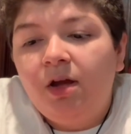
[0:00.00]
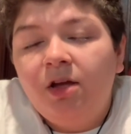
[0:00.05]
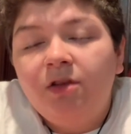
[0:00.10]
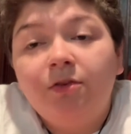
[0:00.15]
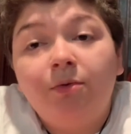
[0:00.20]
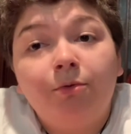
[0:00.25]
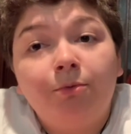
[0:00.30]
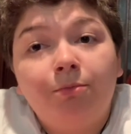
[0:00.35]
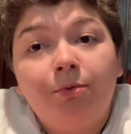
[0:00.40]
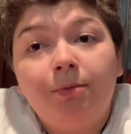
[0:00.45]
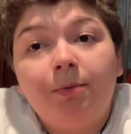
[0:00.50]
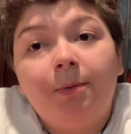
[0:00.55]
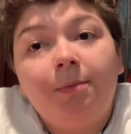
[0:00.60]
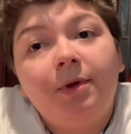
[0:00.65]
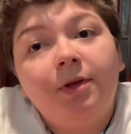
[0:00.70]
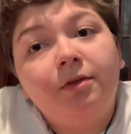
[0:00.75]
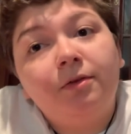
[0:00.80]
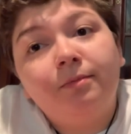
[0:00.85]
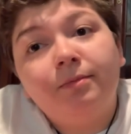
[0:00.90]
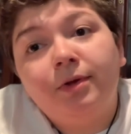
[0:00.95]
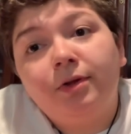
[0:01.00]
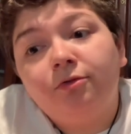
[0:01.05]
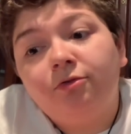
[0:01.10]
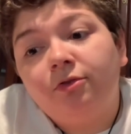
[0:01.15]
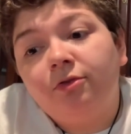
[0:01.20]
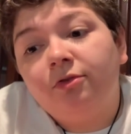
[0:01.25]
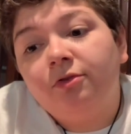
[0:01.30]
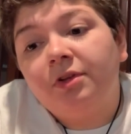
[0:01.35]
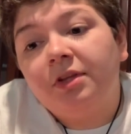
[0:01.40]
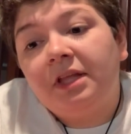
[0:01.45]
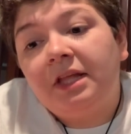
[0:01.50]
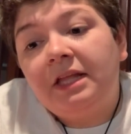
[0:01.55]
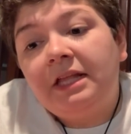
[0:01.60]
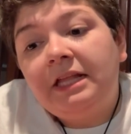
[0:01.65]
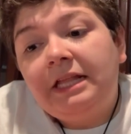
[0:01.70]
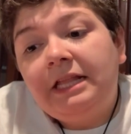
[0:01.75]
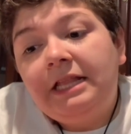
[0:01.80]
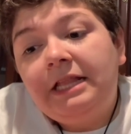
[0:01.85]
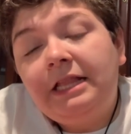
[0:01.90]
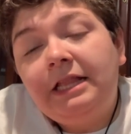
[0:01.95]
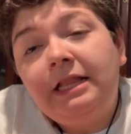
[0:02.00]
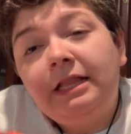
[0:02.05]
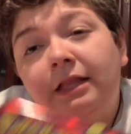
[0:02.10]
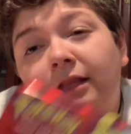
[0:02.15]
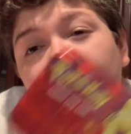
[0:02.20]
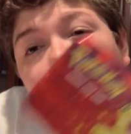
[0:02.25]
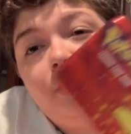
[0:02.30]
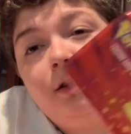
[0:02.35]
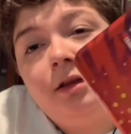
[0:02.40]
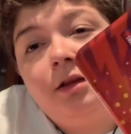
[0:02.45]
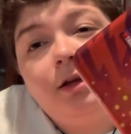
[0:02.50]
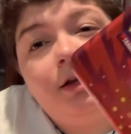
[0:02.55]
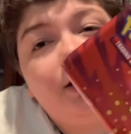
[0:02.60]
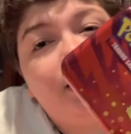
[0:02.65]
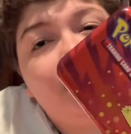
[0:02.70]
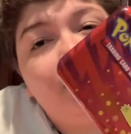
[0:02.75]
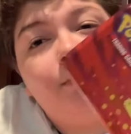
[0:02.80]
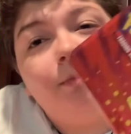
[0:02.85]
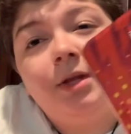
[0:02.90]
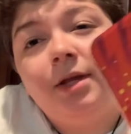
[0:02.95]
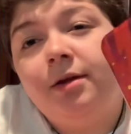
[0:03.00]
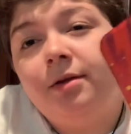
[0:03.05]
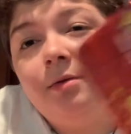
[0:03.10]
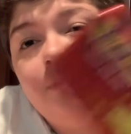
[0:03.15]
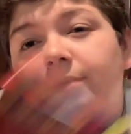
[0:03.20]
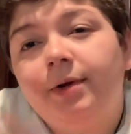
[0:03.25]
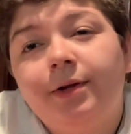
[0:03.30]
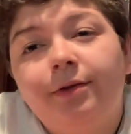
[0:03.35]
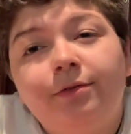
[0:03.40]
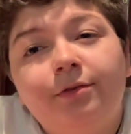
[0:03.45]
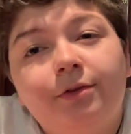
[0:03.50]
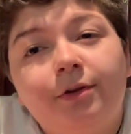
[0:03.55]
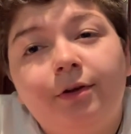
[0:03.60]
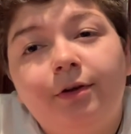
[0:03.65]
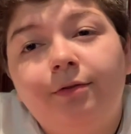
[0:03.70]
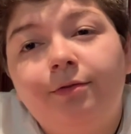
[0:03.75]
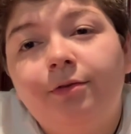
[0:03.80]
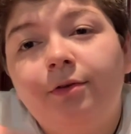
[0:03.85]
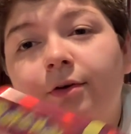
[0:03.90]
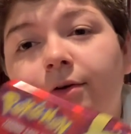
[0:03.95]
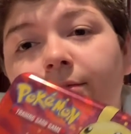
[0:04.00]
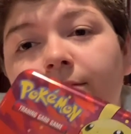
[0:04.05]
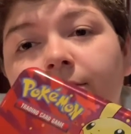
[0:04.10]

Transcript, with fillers: somewhere to put my pens and pencils, and I because I got laying around stuff, so